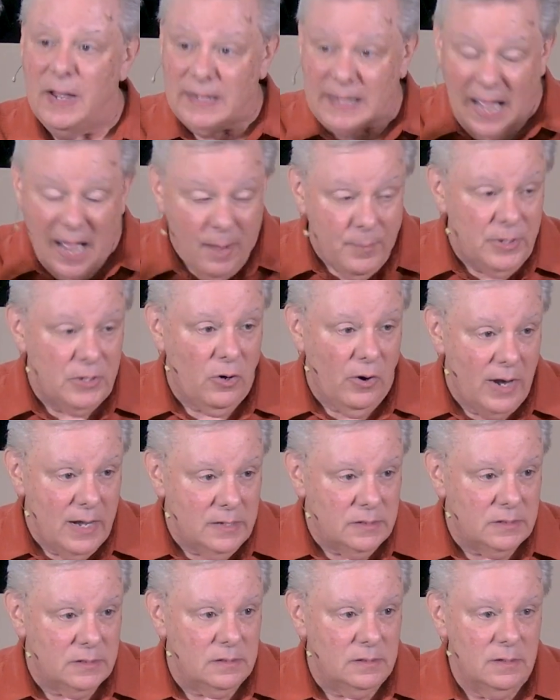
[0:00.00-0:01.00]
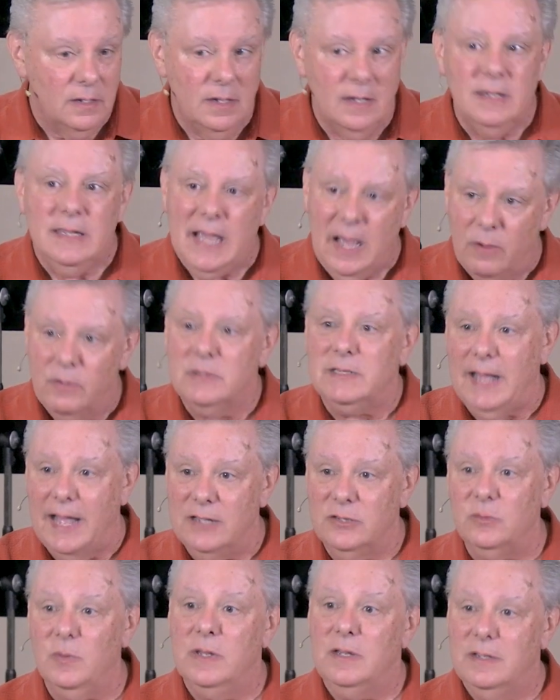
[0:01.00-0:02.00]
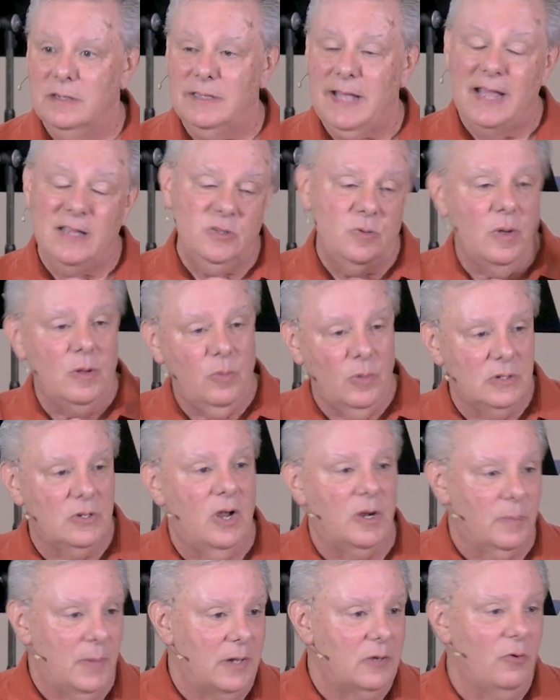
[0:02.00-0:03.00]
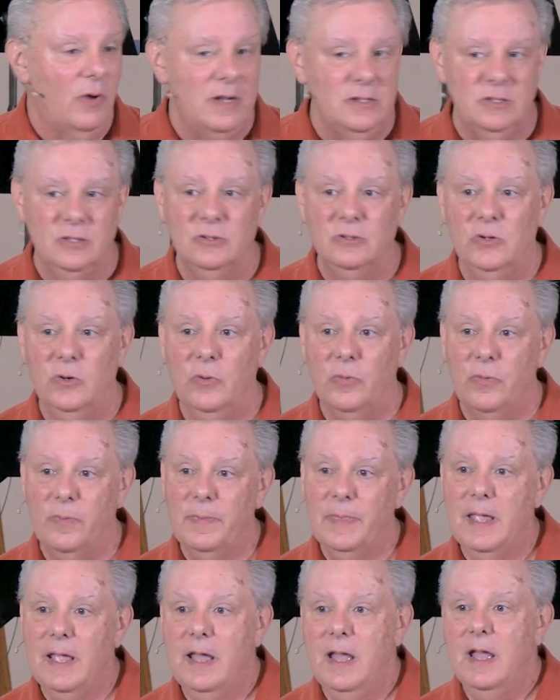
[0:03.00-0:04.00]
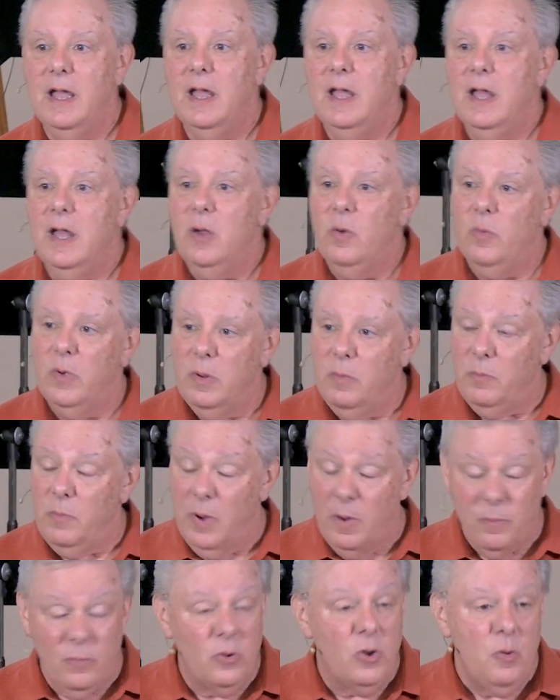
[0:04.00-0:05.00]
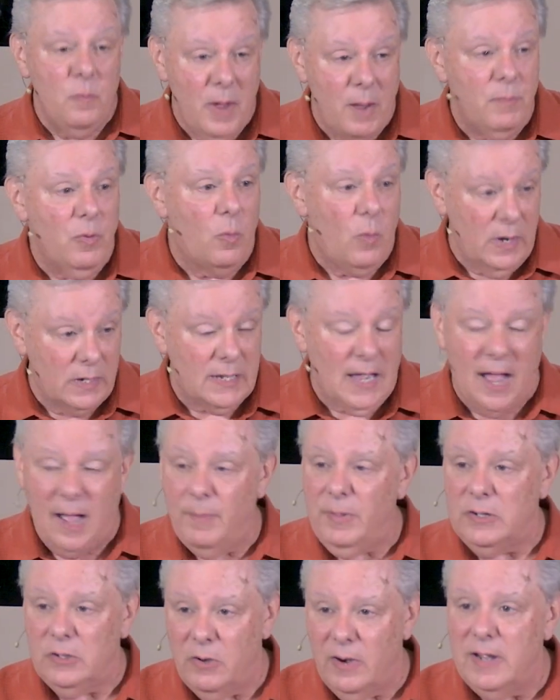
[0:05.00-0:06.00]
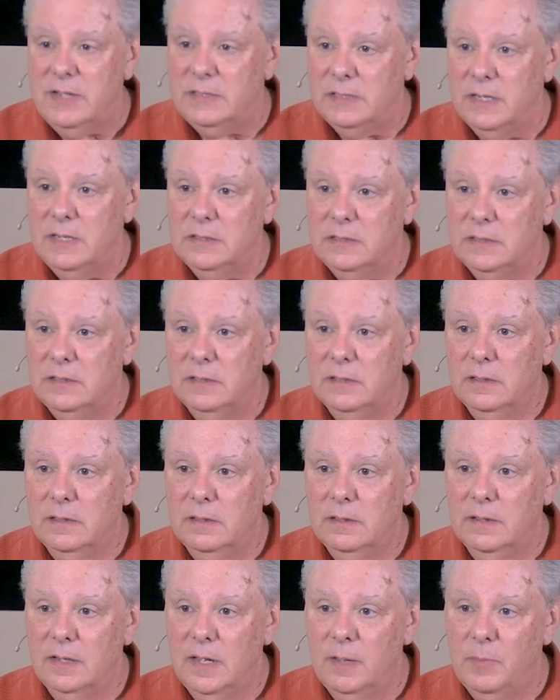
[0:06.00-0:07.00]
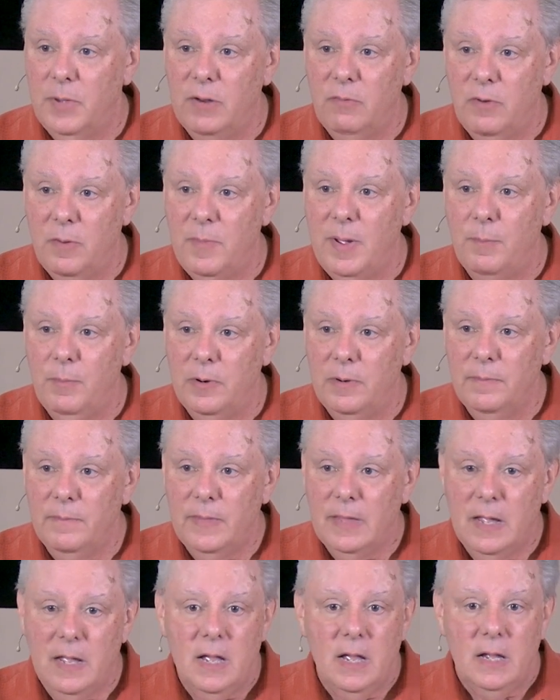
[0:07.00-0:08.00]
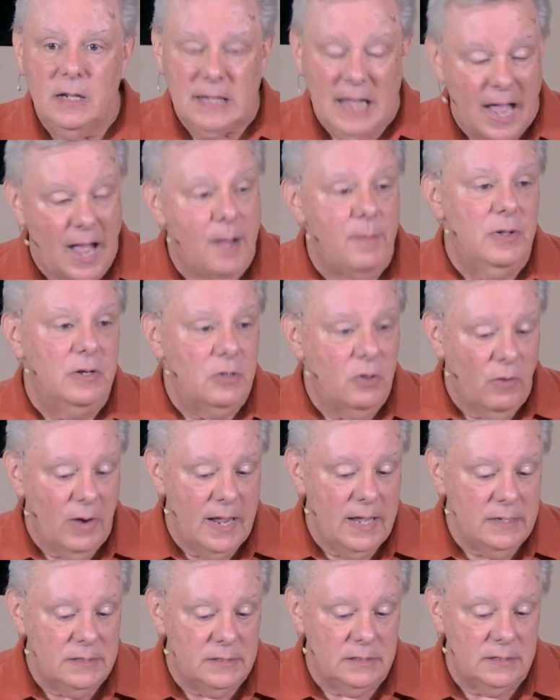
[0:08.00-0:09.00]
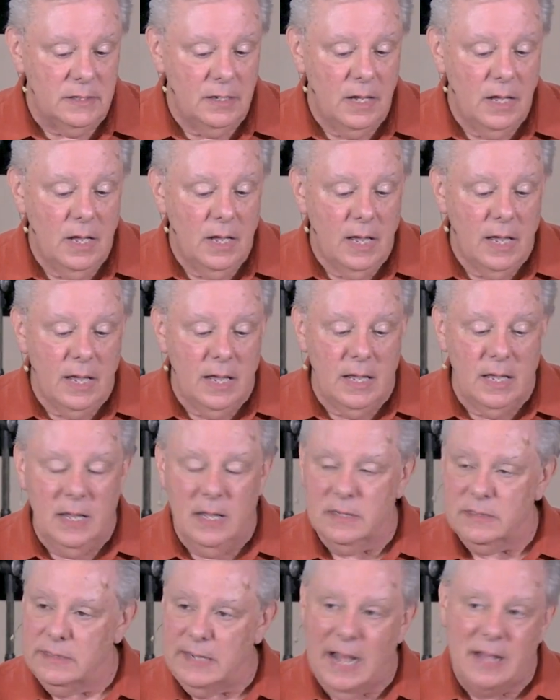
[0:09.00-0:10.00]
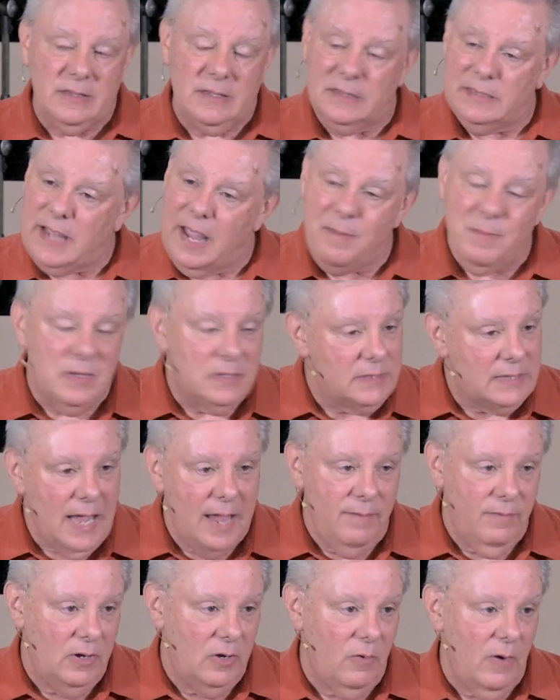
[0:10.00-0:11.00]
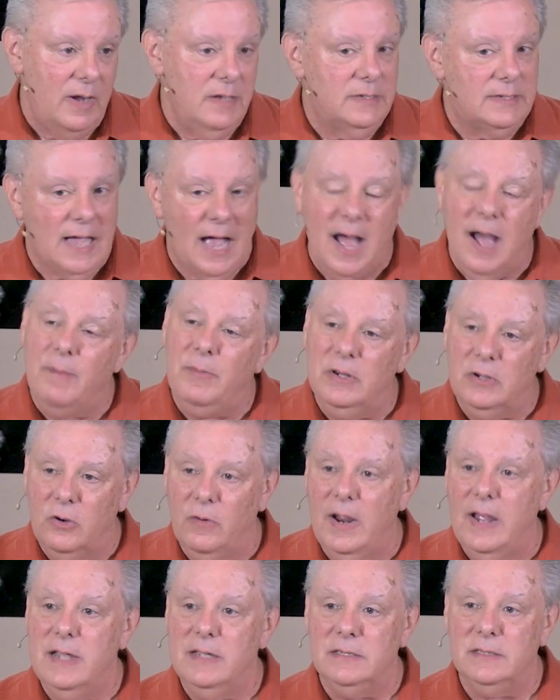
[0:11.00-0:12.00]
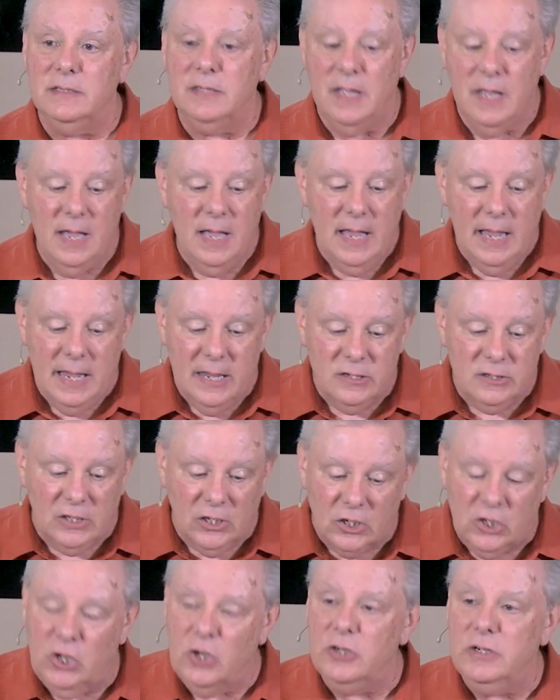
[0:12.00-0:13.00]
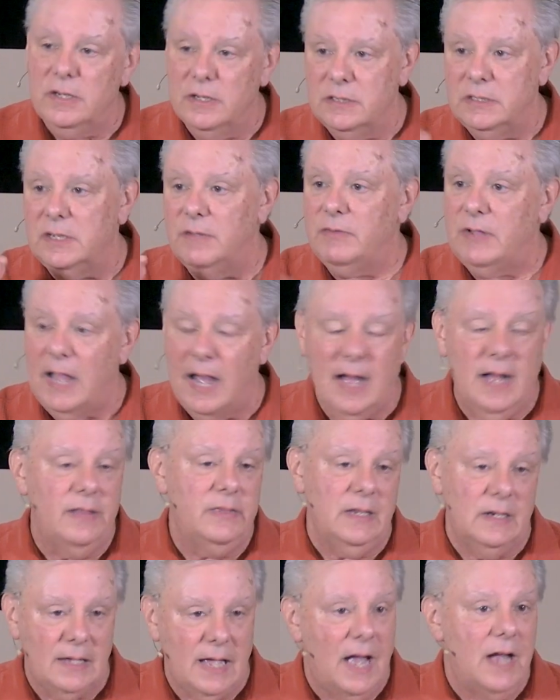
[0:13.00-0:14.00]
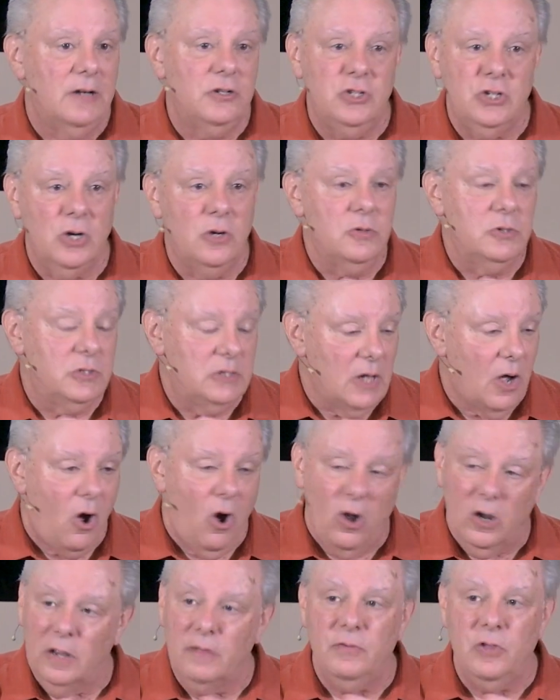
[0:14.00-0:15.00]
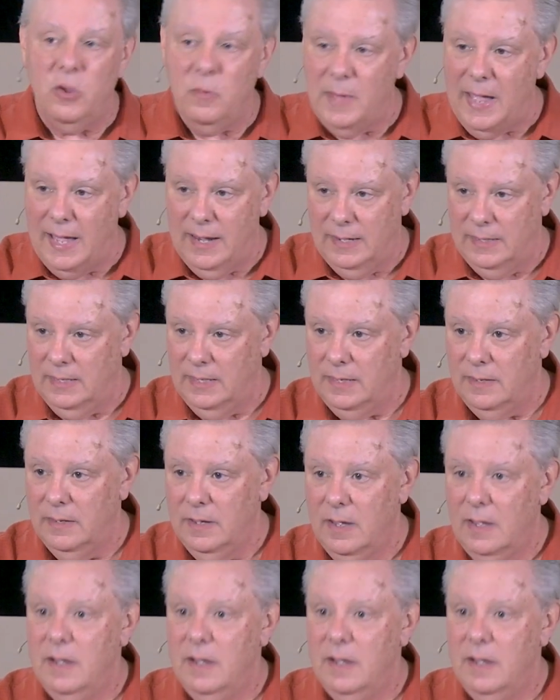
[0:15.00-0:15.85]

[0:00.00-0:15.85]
common grace? Yeah, it was last week, because last week we talked about grace and truth. You remember what common grace is? Anybody remember? Common grace is not the same as saving grace. Common grace is the goodness of God that God shows to all of humanity,